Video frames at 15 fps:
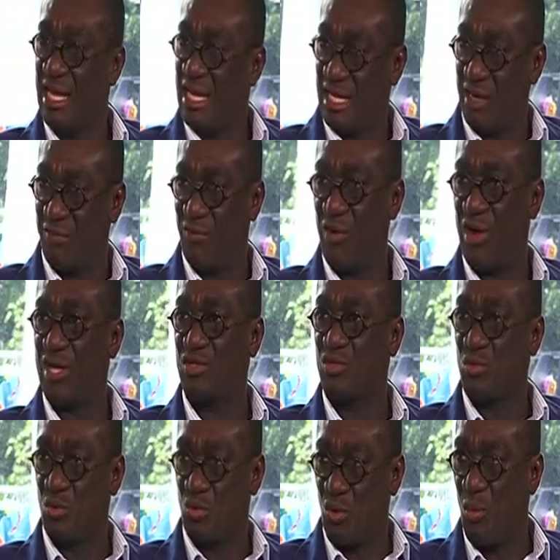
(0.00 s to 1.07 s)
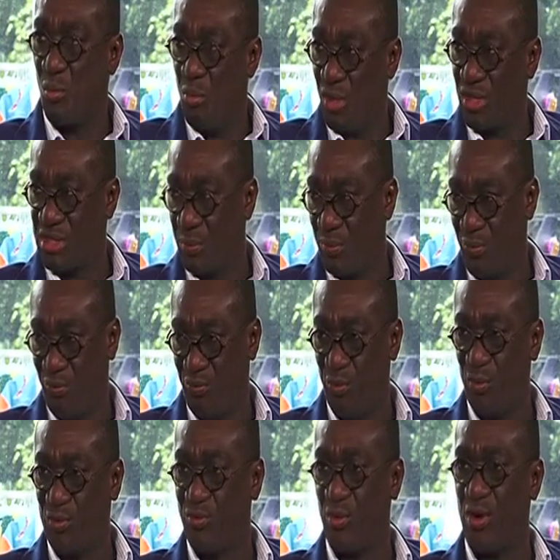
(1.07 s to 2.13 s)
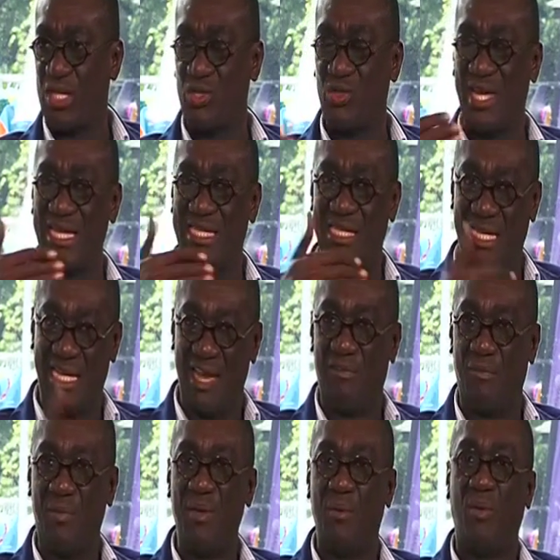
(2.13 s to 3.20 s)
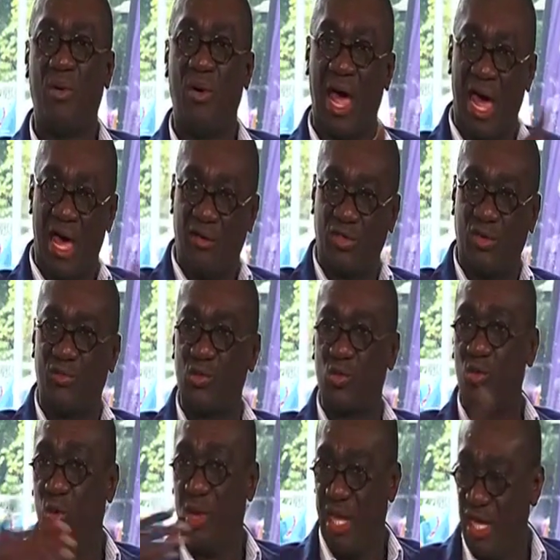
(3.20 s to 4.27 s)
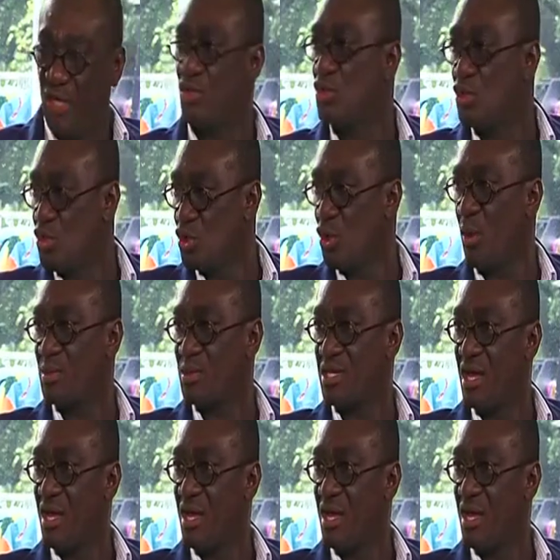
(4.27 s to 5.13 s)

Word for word: that for us to grow multiple food, for us to get enough people out of school into jobs,